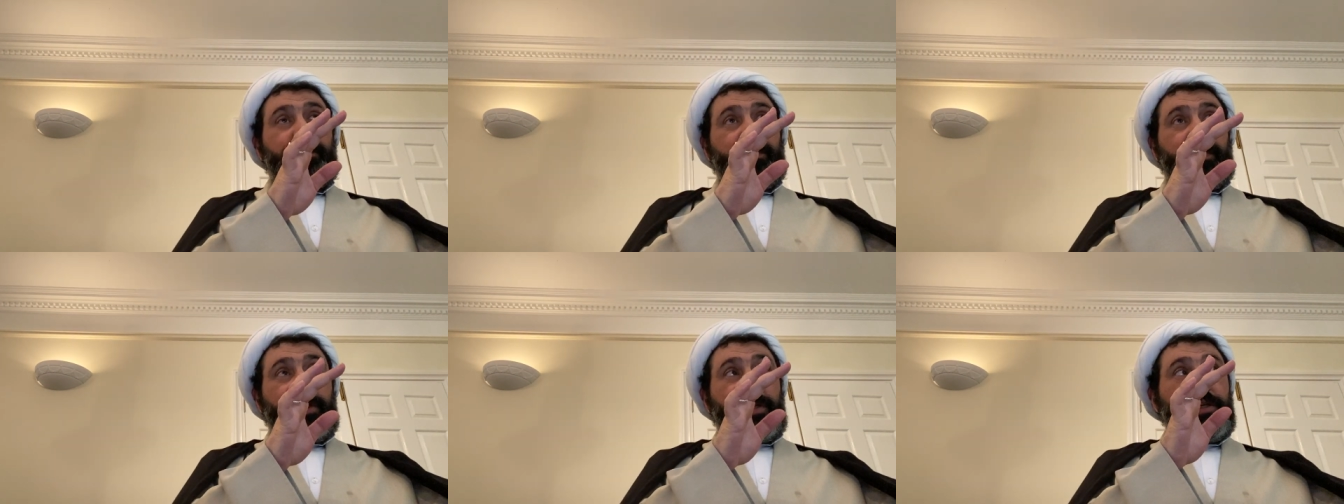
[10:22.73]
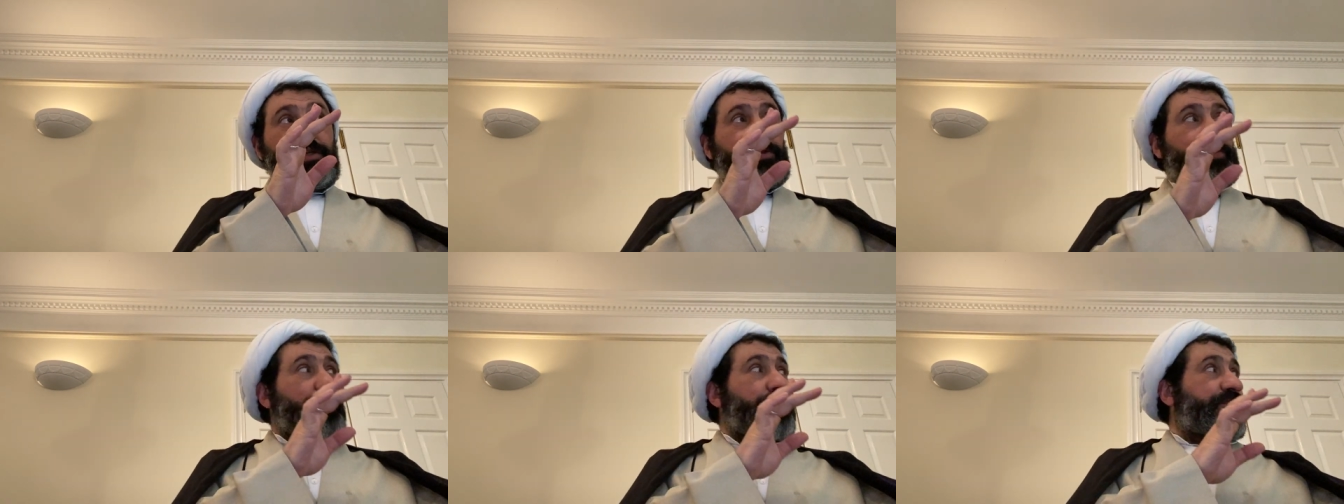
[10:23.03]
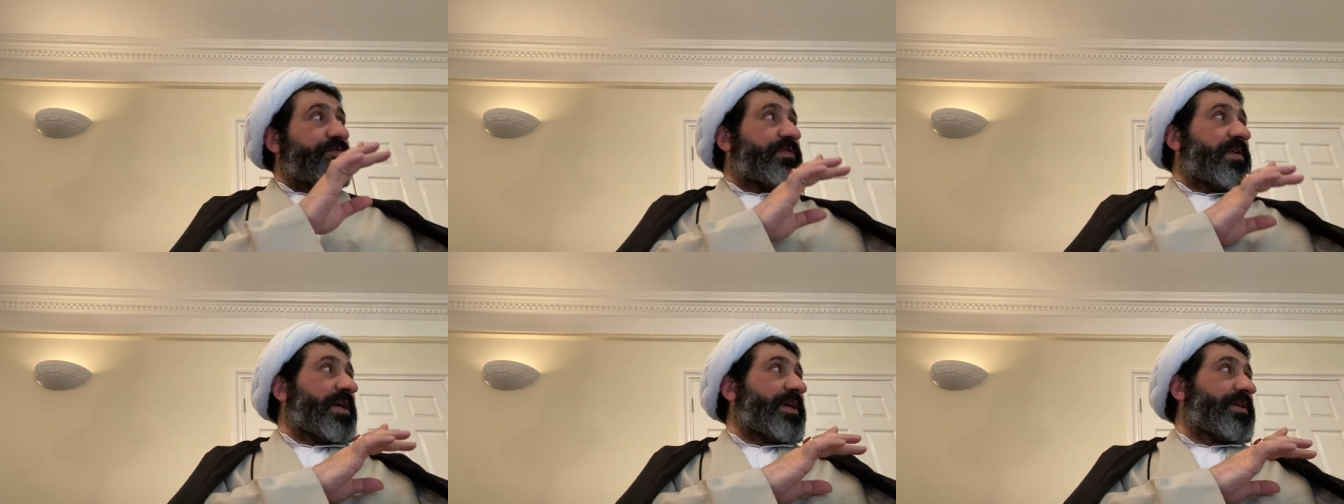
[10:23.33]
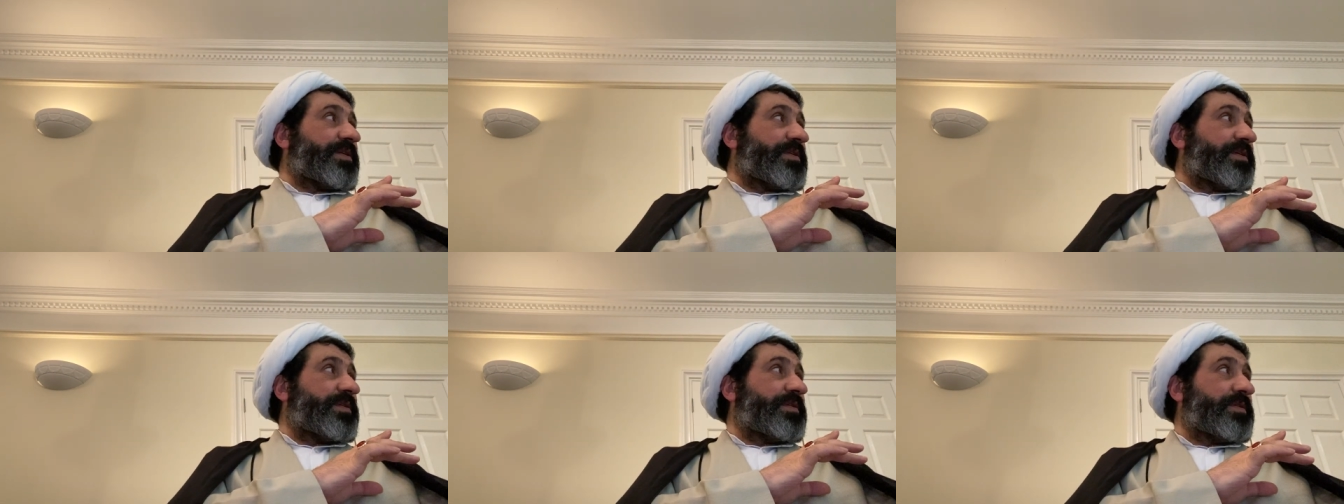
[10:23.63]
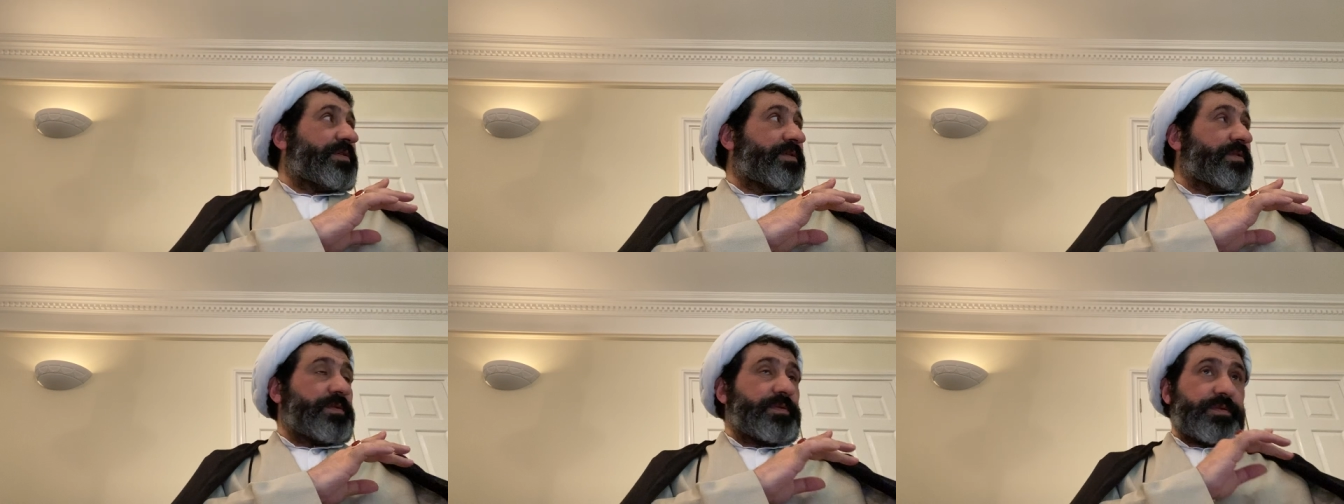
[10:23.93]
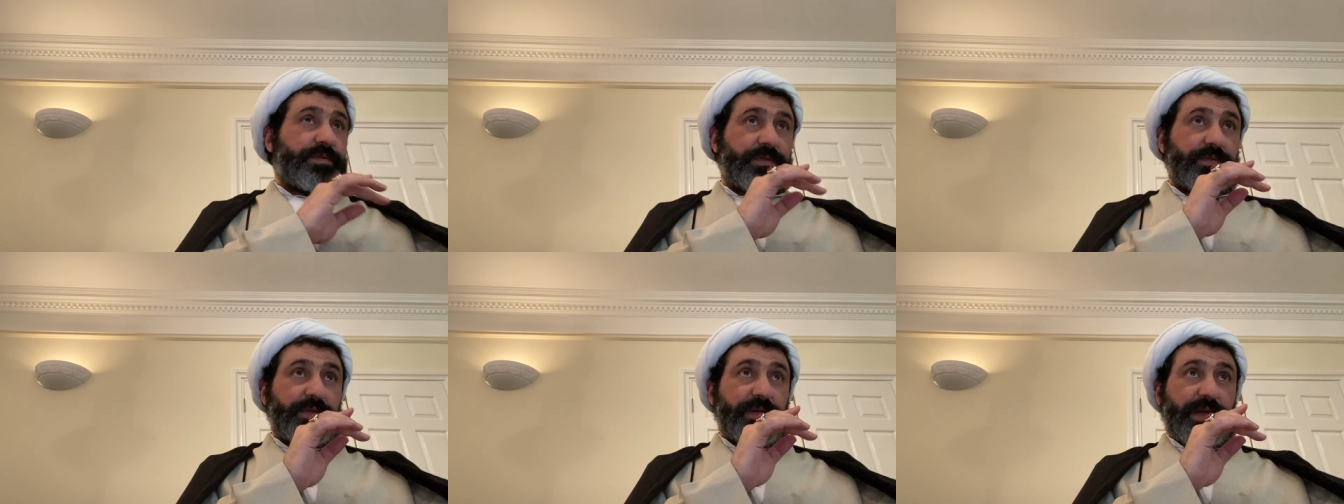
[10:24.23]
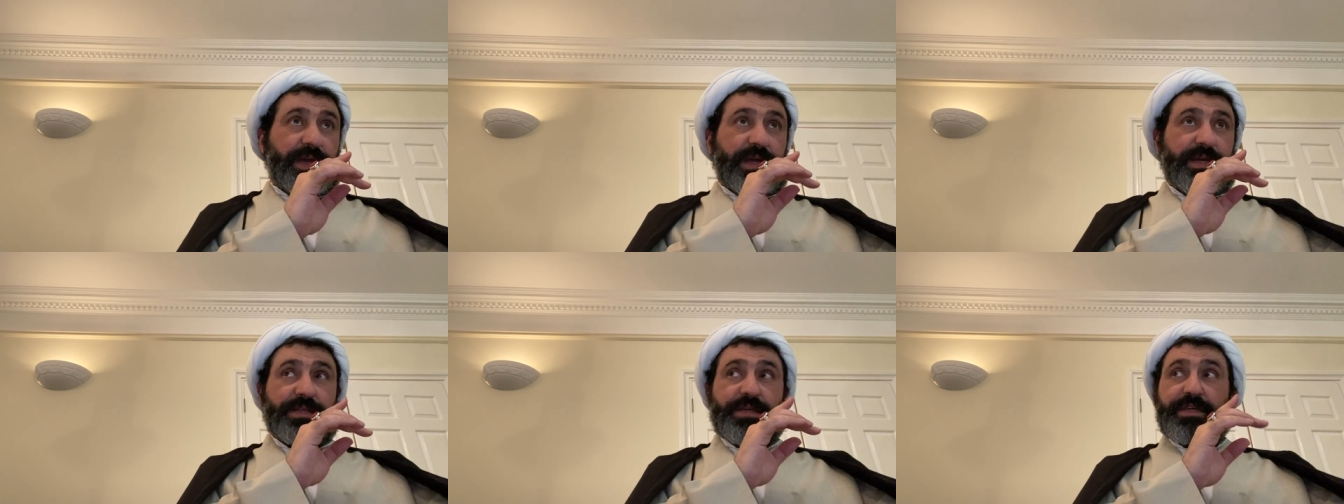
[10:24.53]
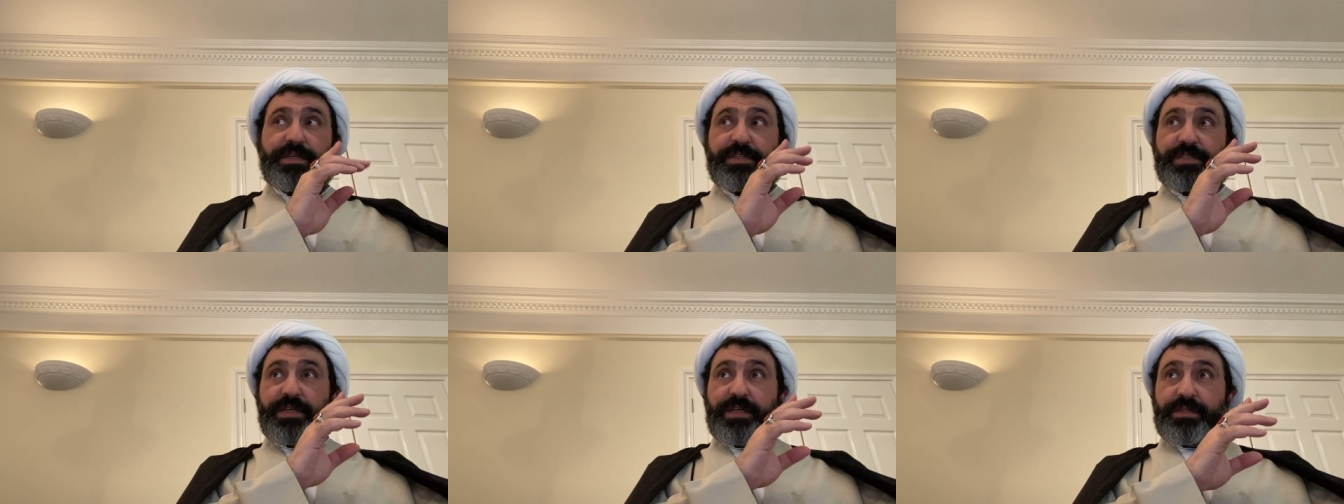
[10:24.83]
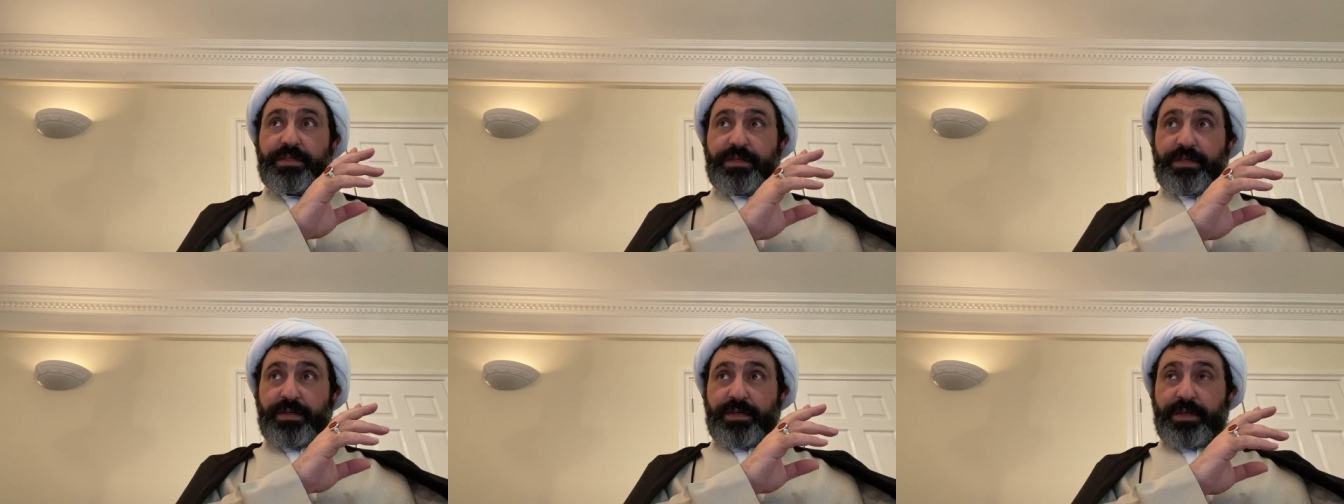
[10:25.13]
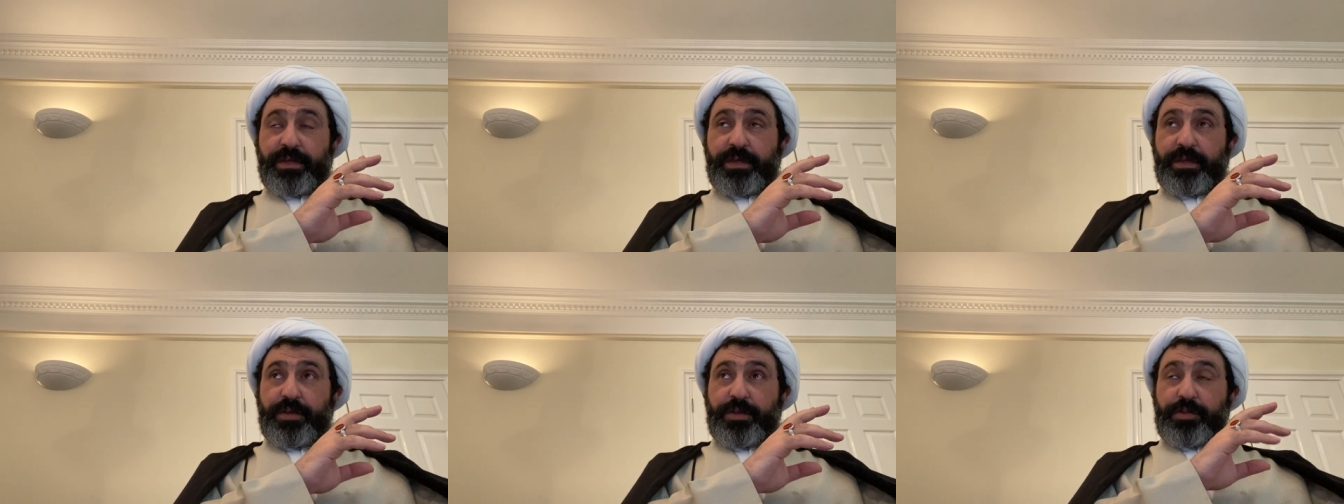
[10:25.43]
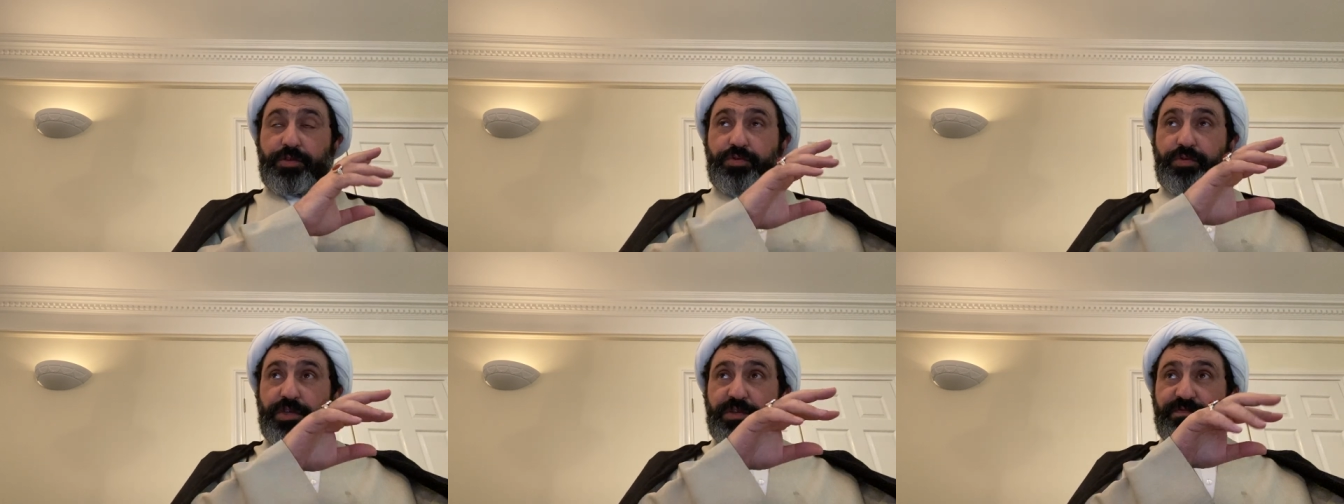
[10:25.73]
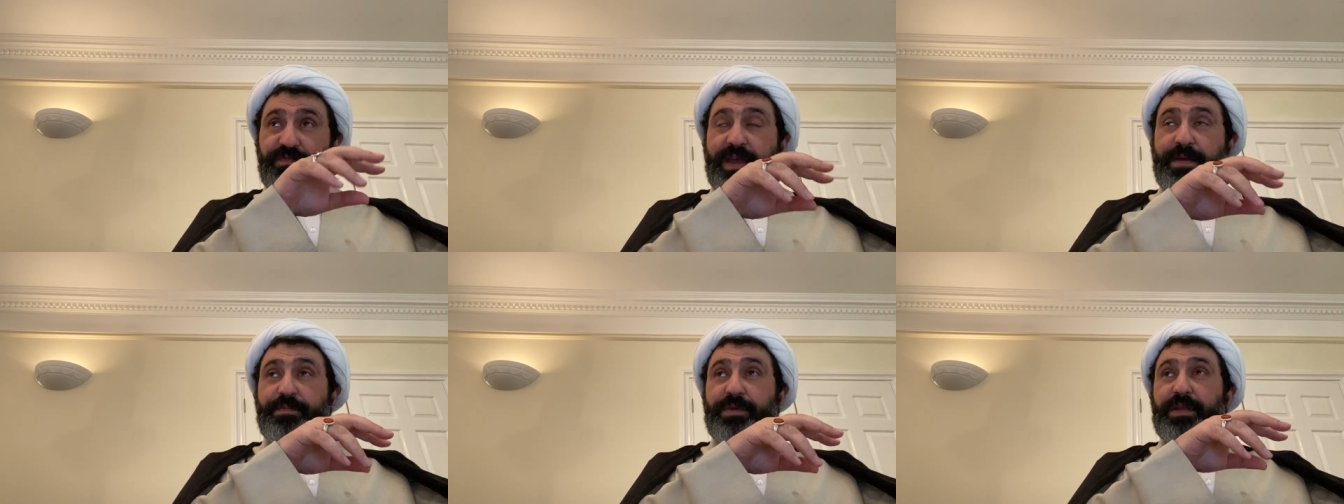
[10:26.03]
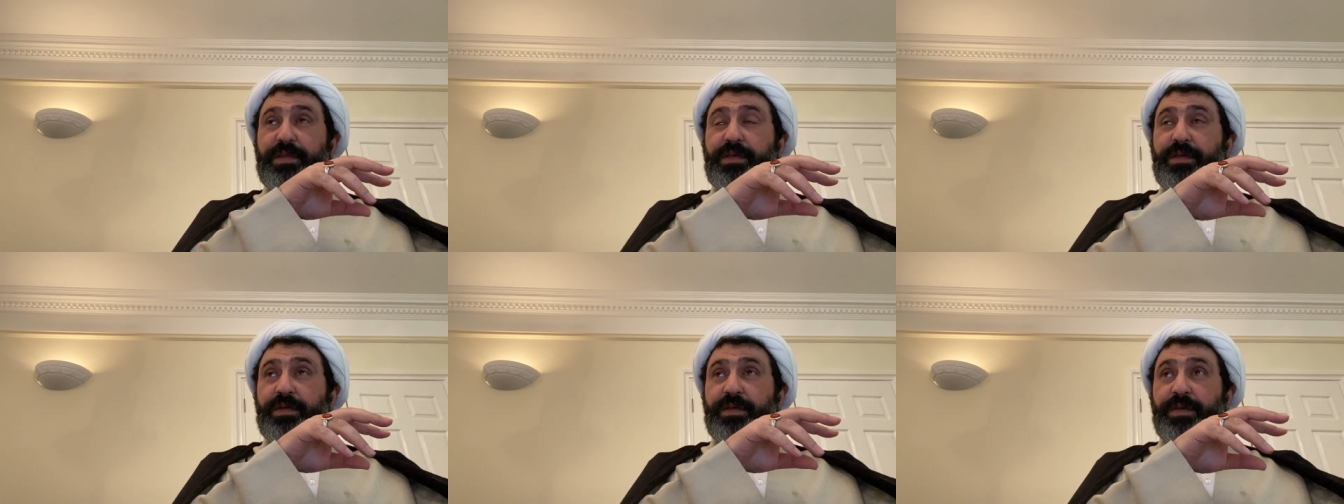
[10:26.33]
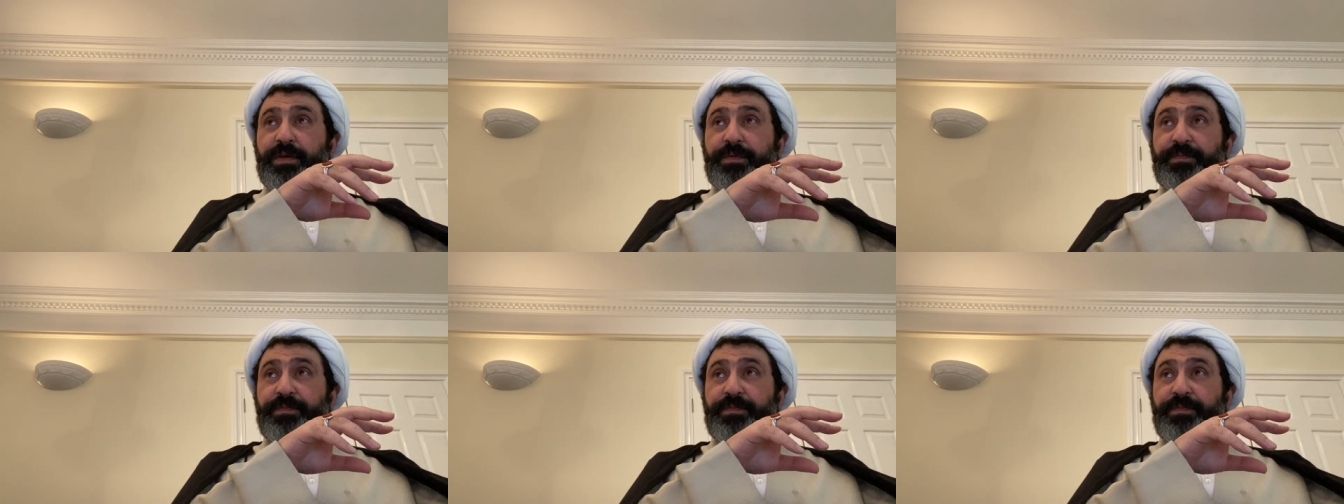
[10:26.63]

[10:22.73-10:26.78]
He saw fire and he said to his family,